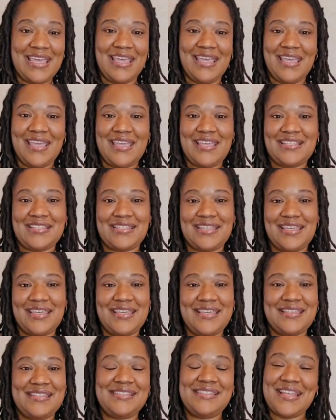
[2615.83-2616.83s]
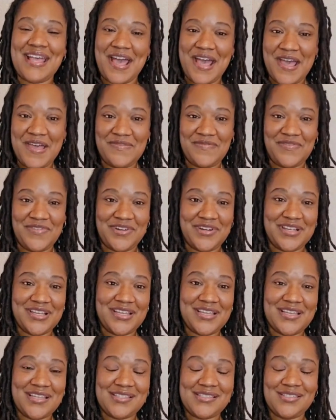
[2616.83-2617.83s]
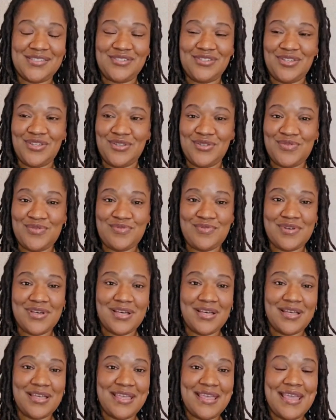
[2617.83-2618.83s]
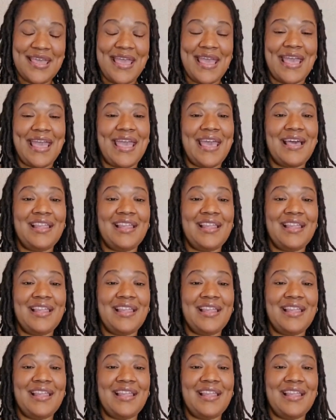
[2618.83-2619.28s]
It is time for us to